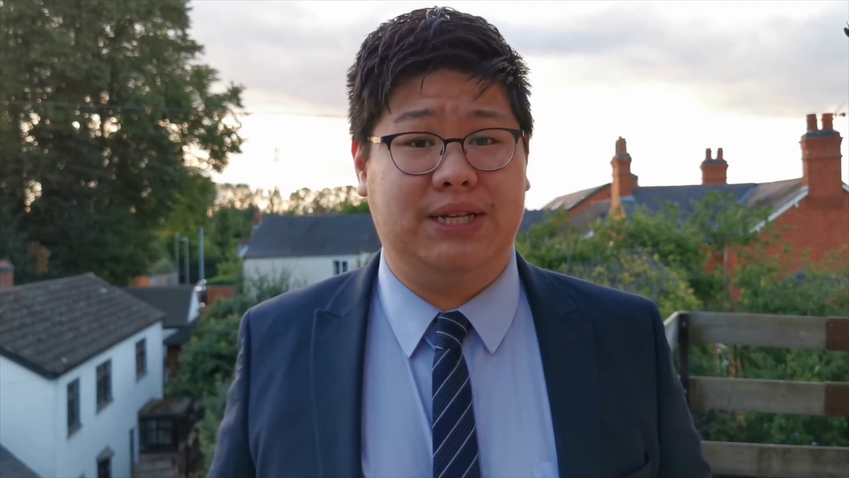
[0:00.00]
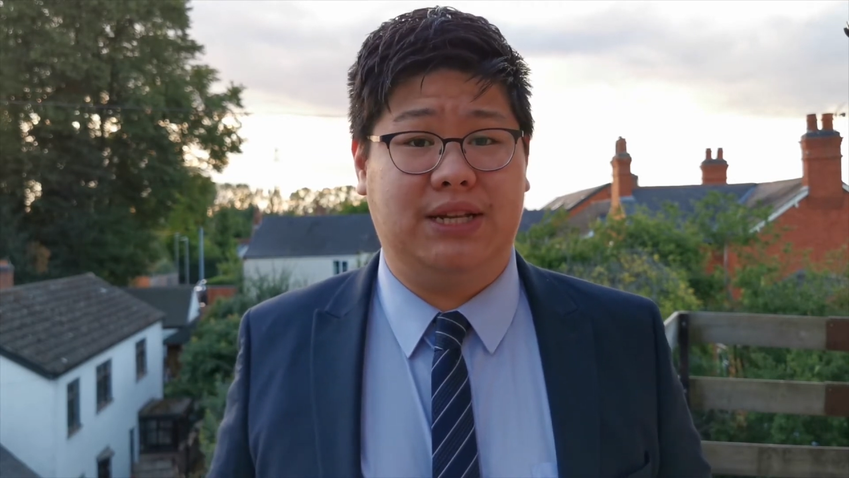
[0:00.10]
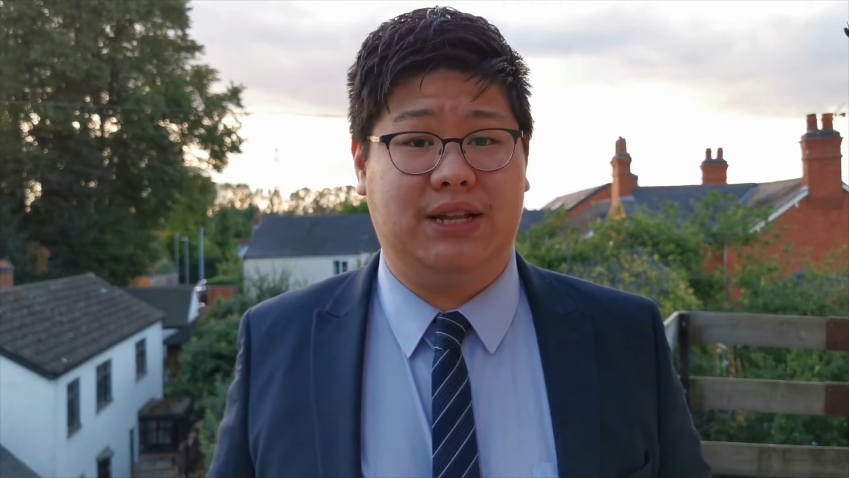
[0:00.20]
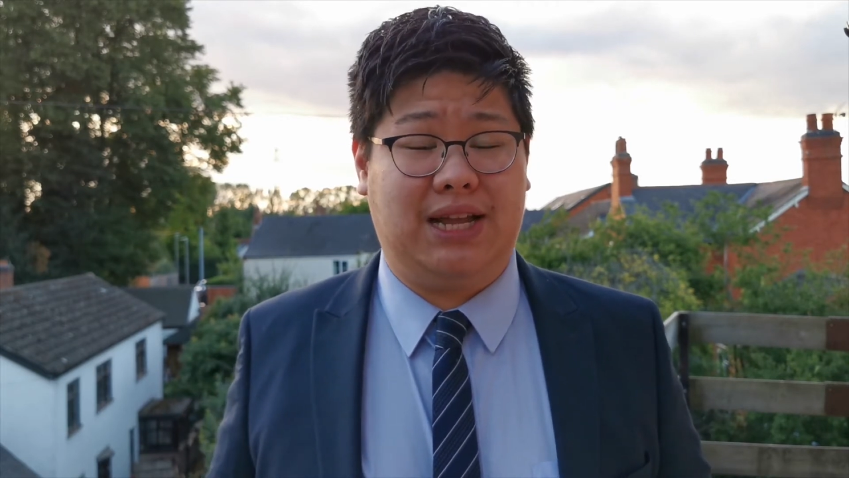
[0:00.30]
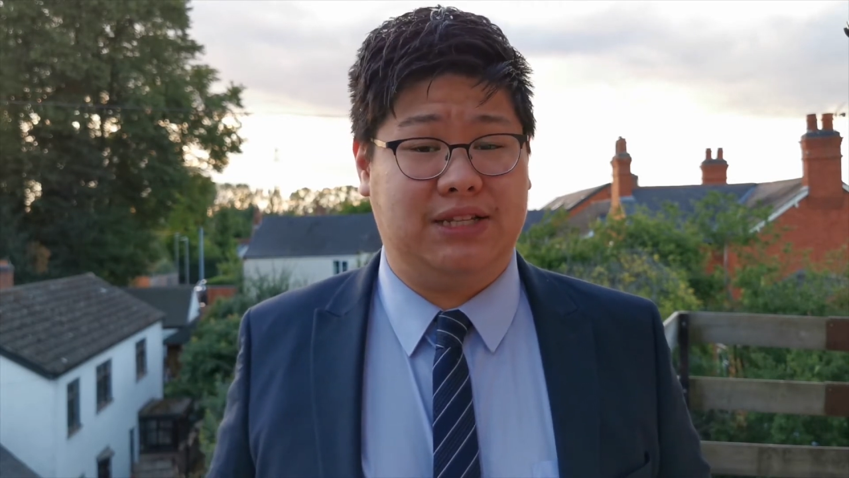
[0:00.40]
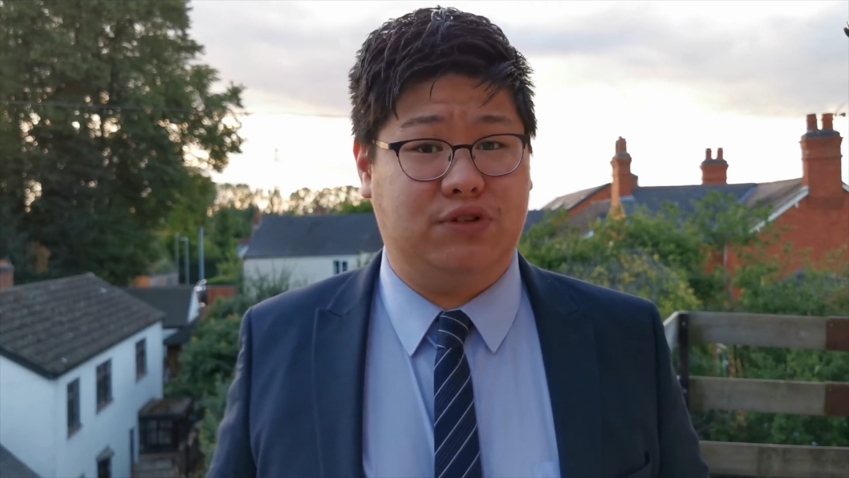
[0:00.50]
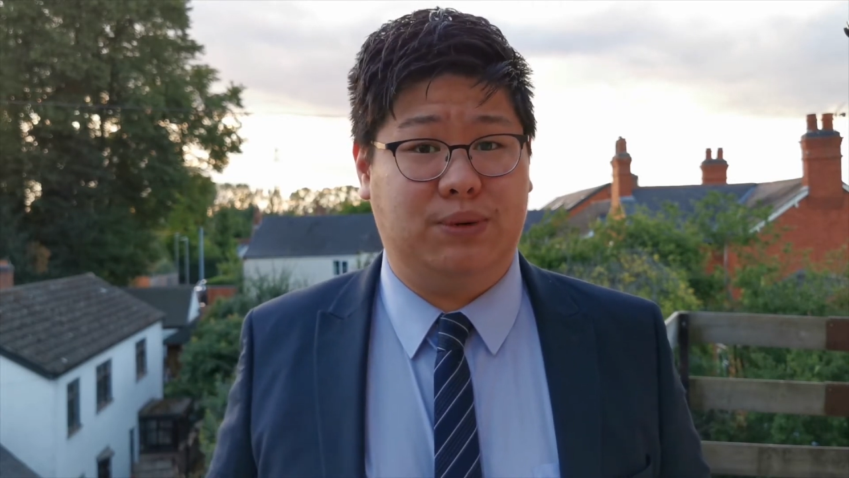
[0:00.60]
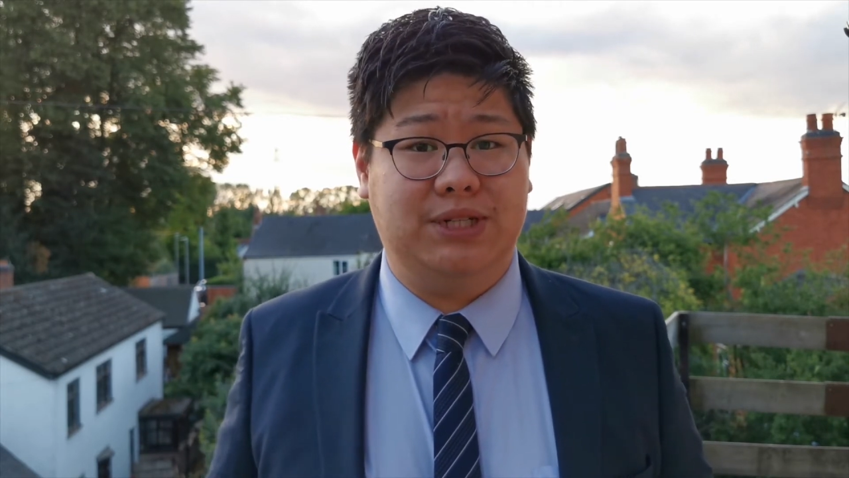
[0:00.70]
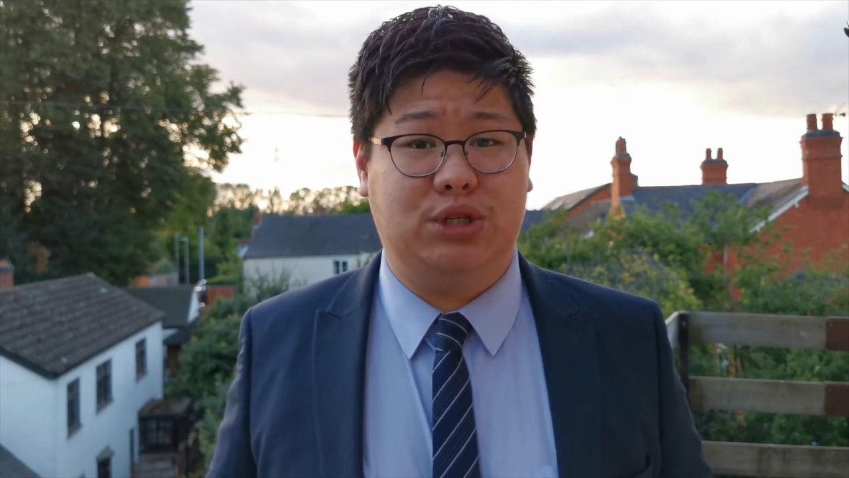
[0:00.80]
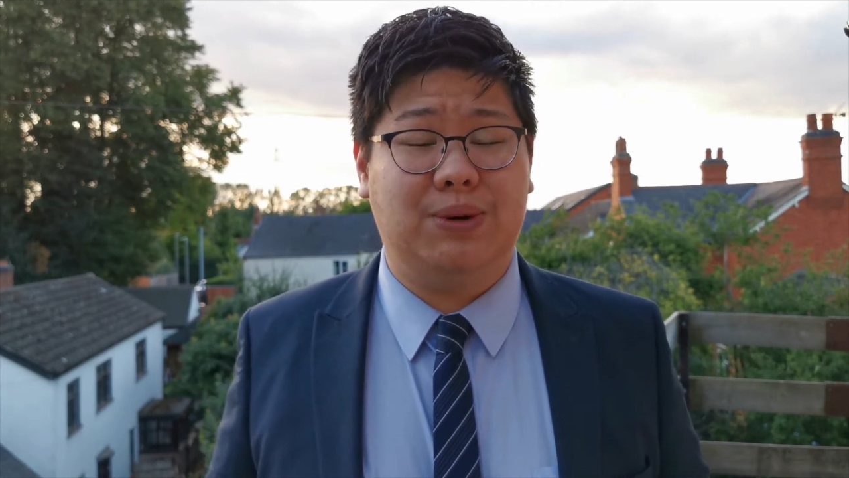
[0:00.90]
in the class of
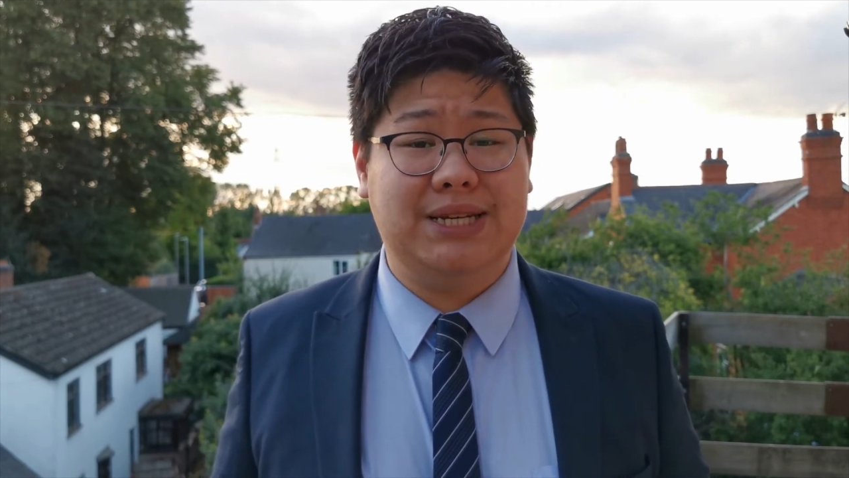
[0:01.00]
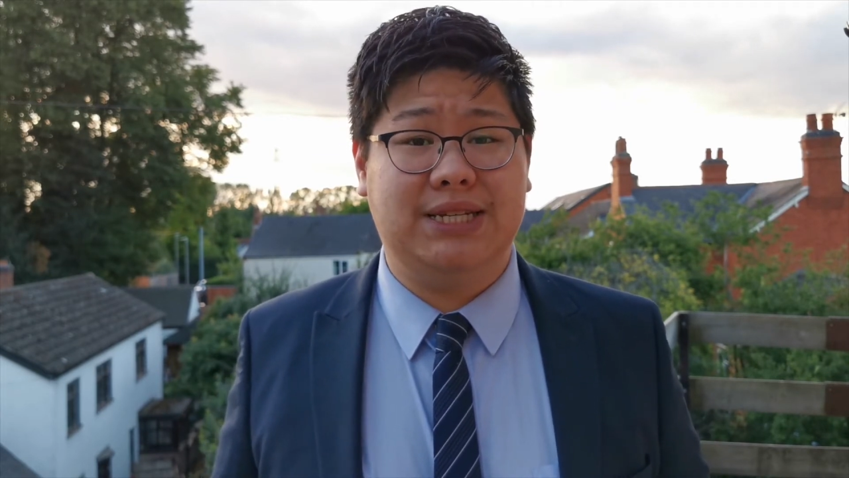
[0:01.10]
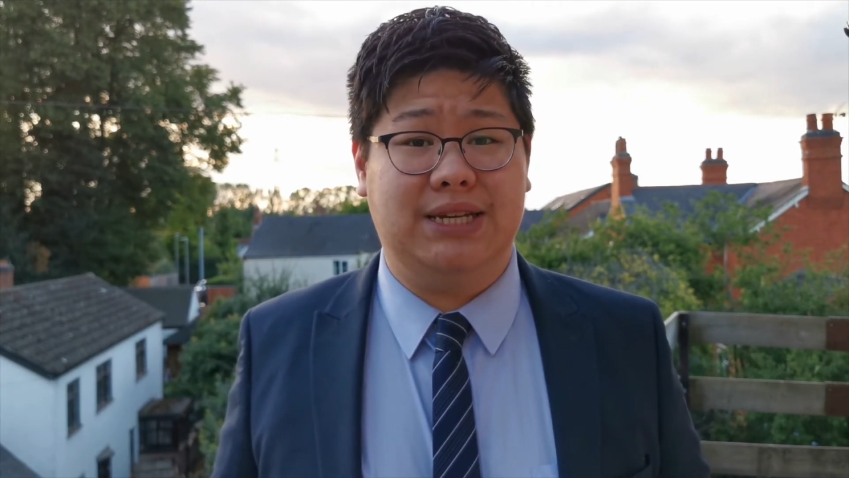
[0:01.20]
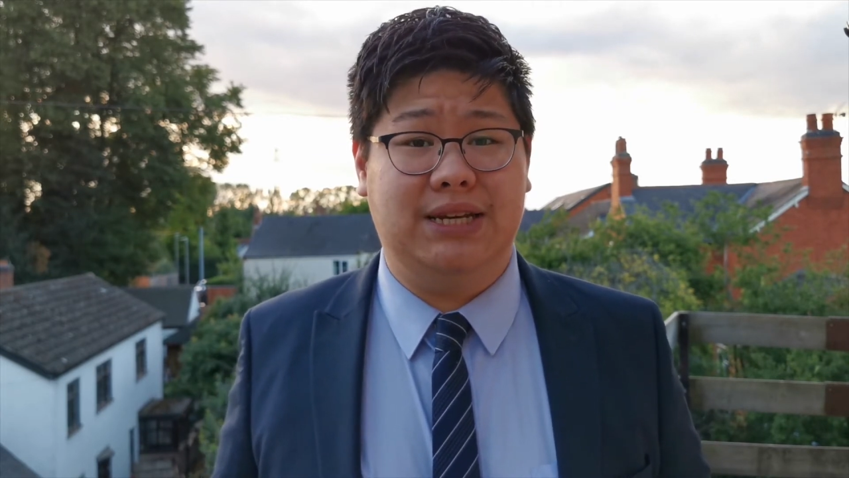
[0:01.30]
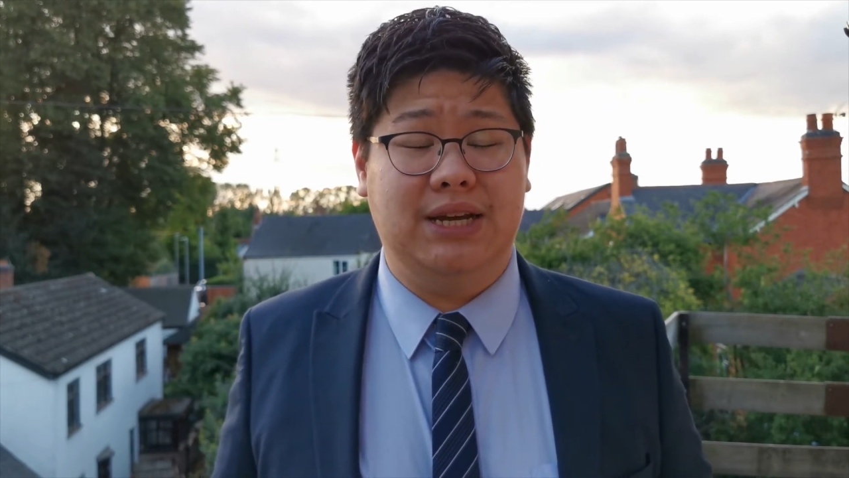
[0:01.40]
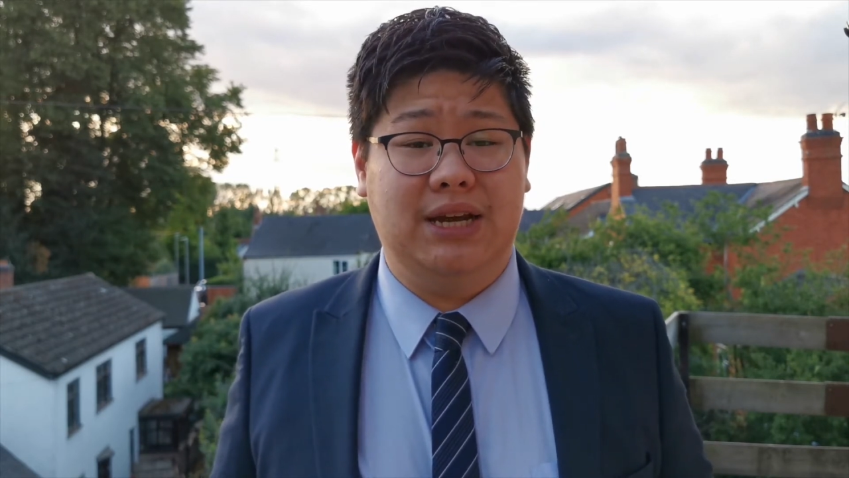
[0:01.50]
2020,